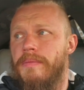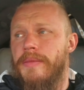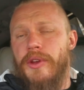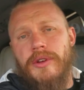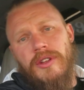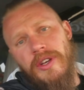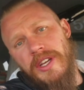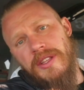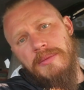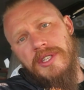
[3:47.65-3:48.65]
They're going to look at
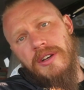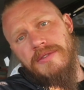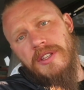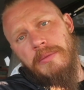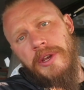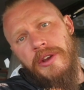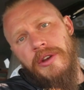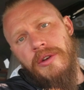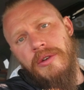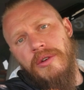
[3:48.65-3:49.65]
themselves in the
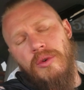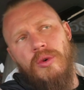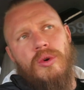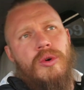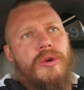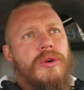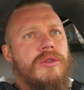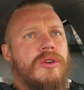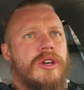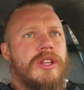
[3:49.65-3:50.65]
mirror, or
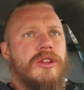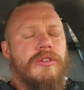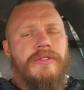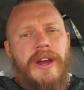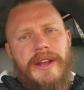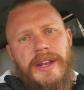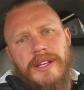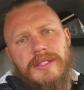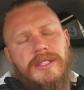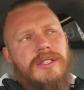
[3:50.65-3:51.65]
look at their
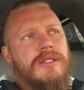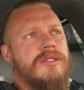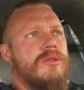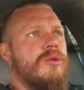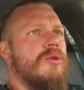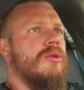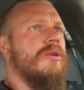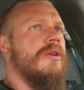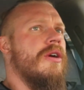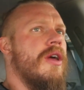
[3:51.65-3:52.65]
finances, or